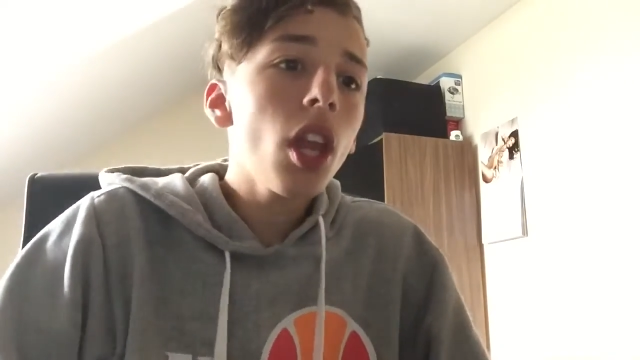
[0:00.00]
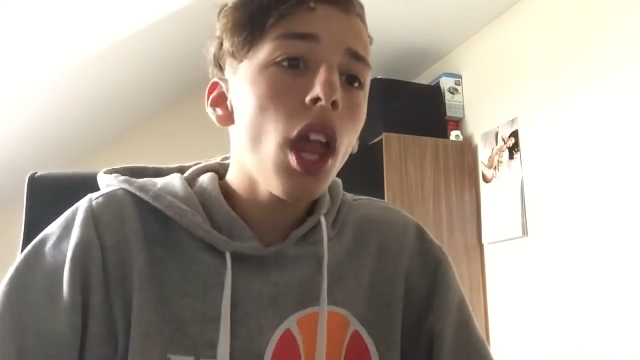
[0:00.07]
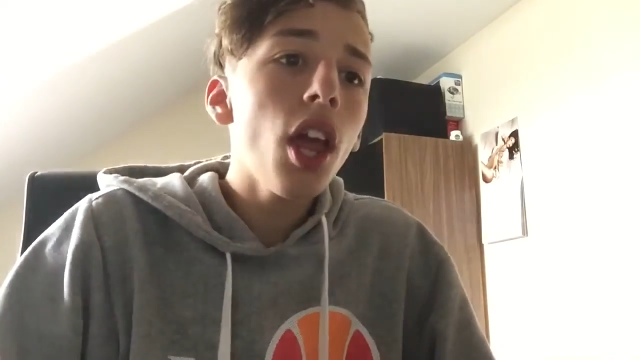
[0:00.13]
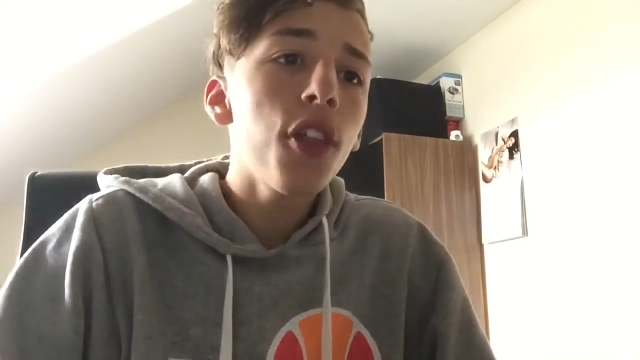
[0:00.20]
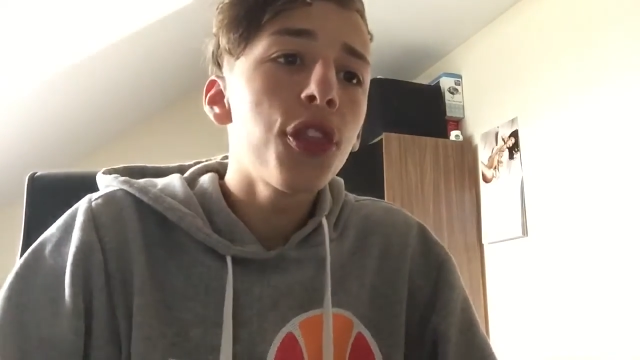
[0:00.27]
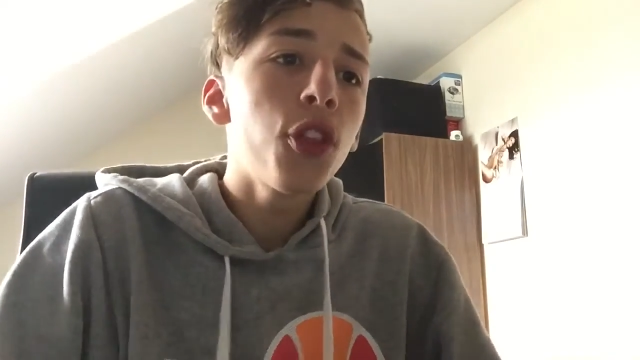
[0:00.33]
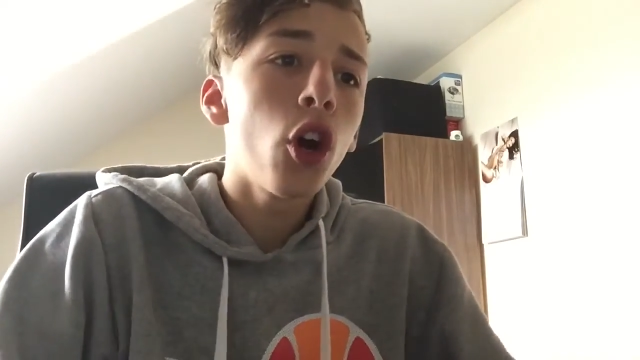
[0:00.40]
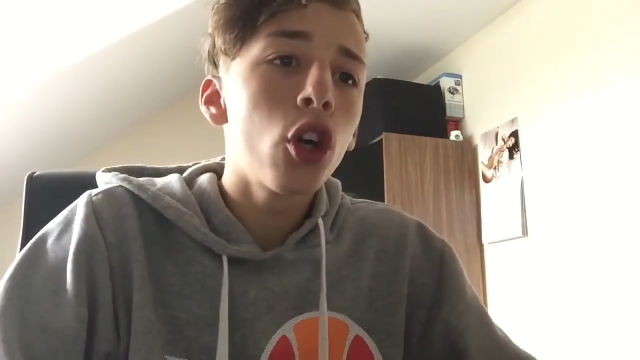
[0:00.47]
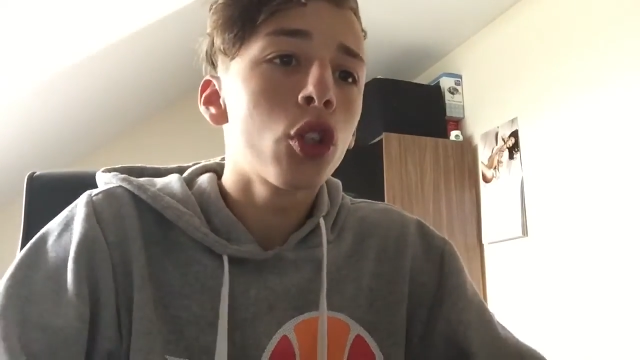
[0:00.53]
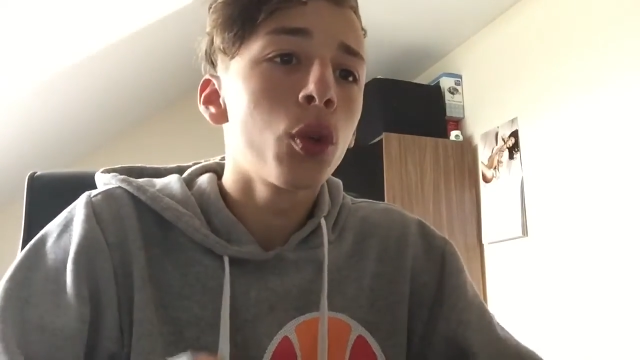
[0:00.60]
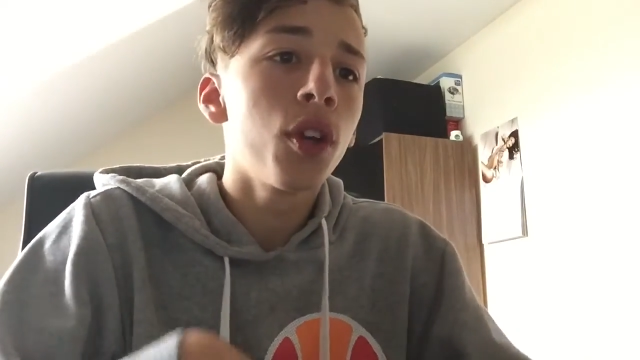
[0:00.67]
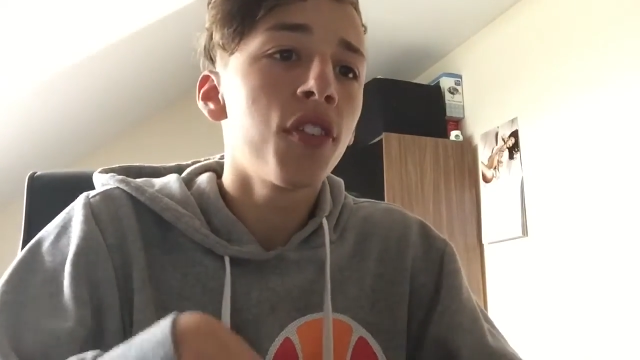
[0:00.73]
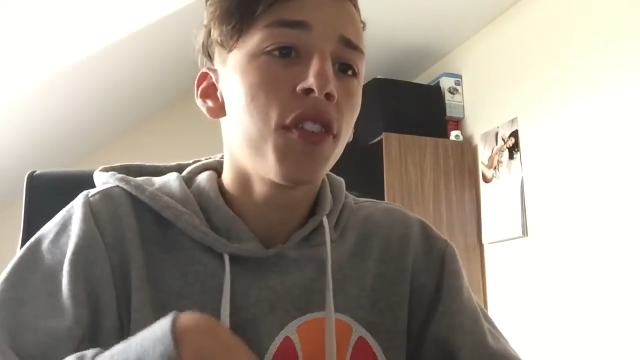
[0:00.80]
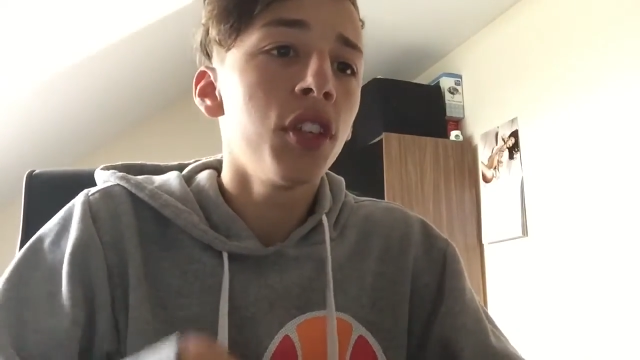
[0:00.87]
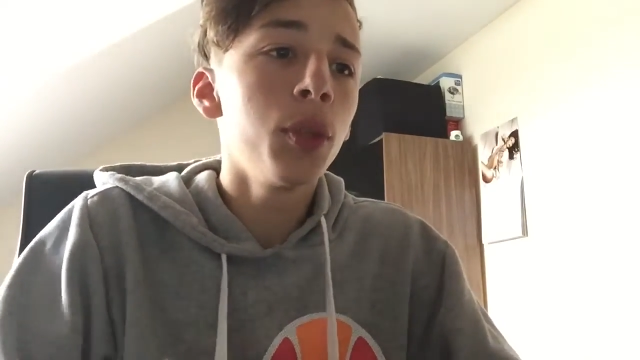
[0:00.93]
I thought I'd do
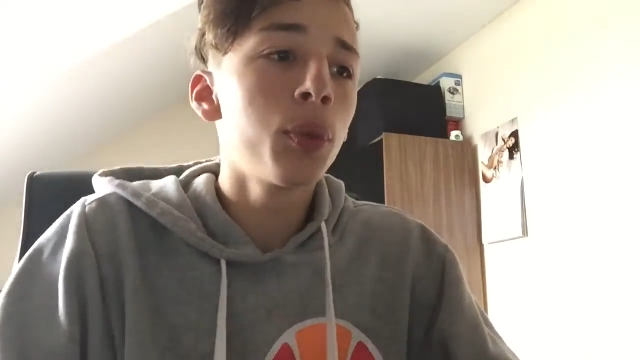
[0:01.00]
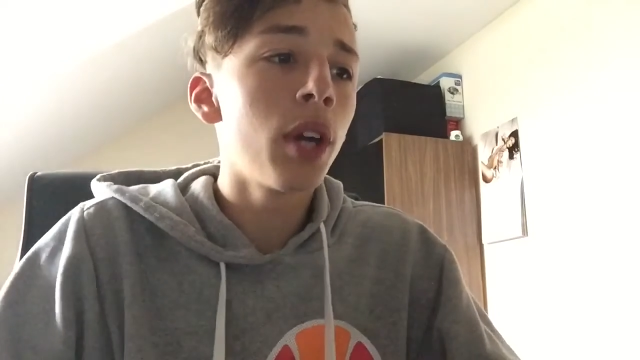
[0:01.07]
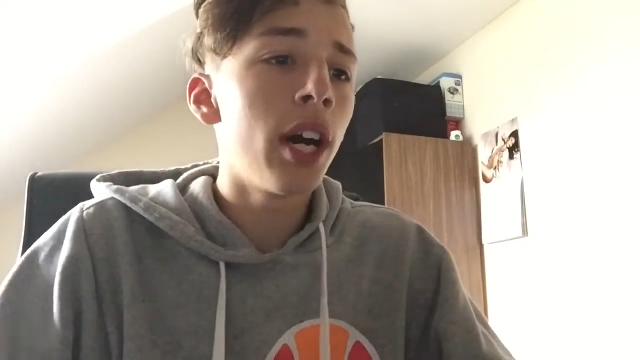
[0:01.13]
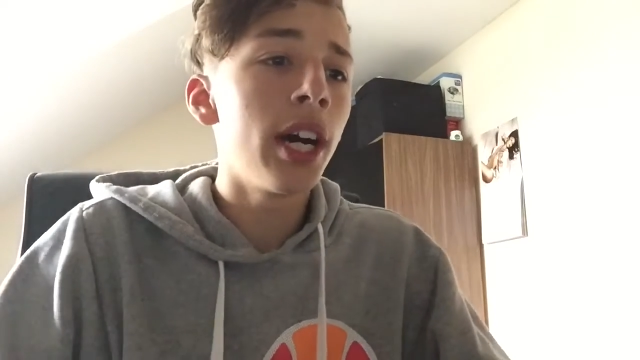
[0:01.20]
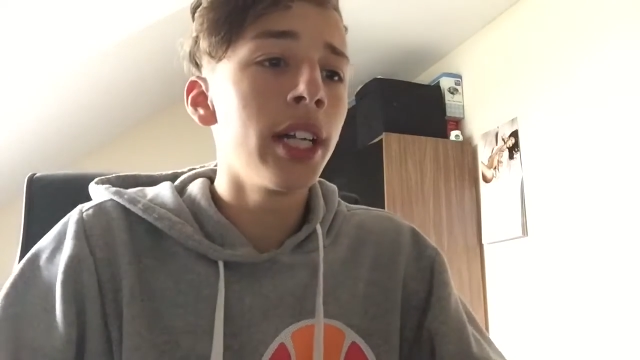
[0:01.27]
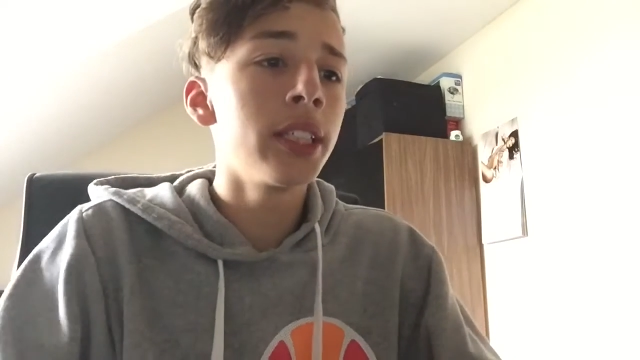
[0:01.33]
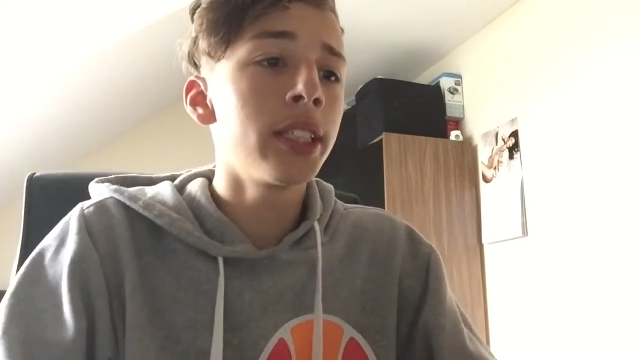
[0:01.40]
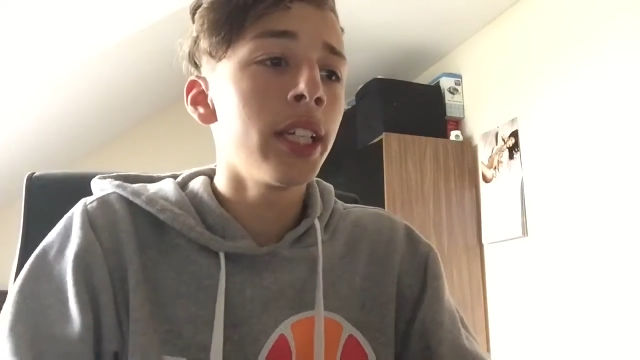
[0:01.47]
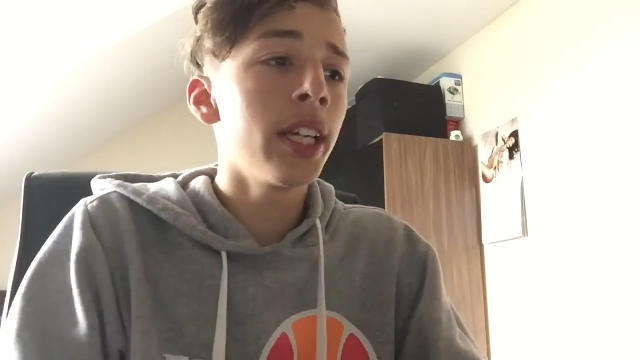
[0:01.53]
it for you guys.